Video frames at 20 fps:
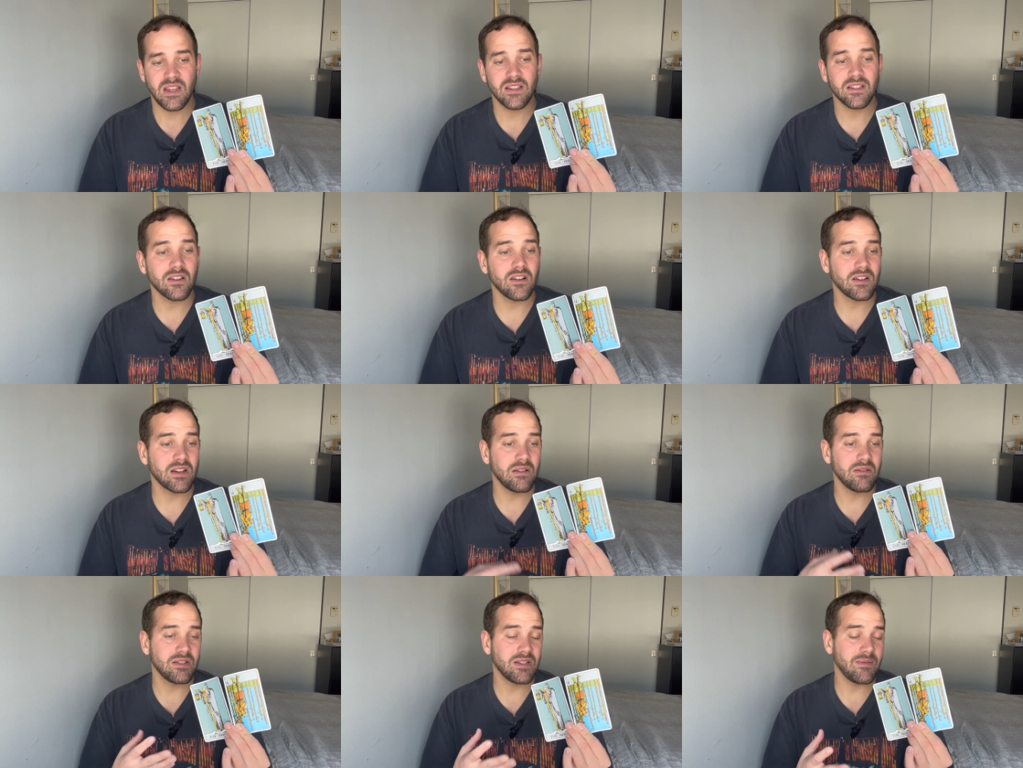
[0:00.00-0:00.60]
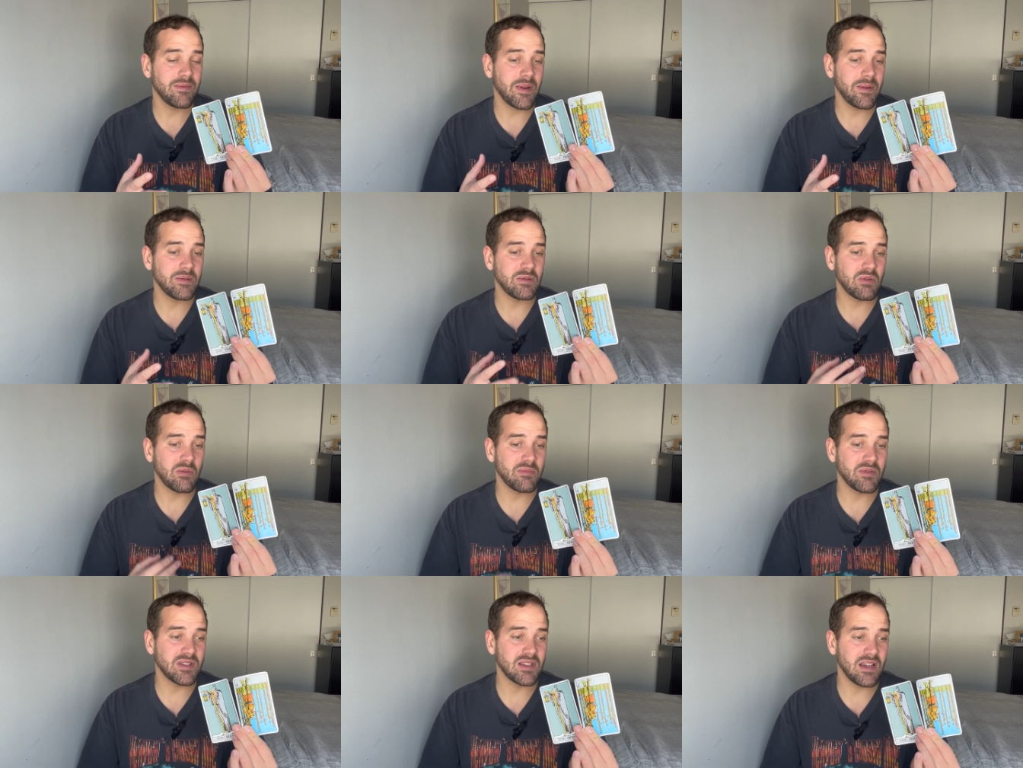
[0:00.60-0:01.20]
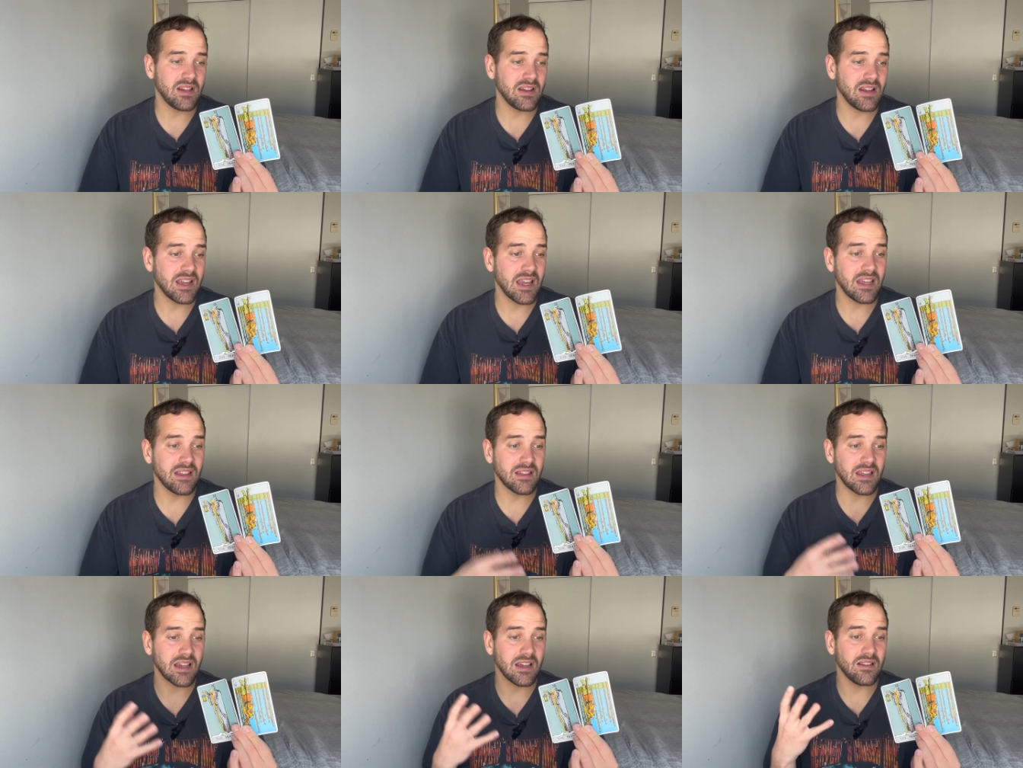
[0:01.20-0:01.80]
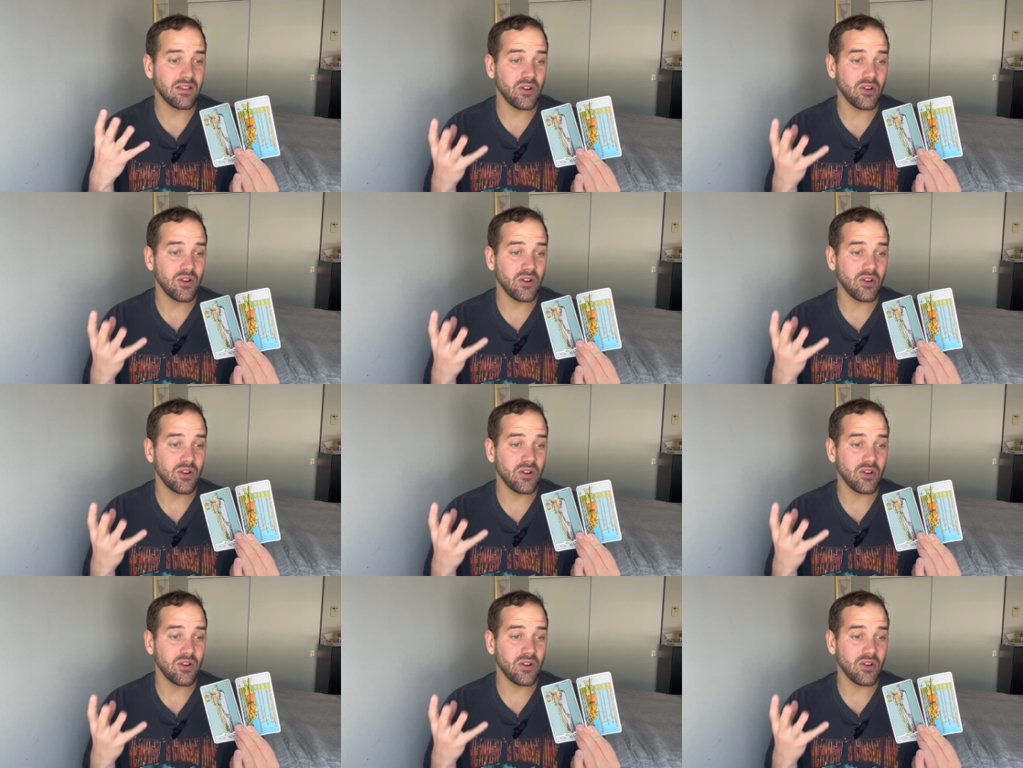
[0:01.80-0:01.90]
This card can sometimes represent, again, like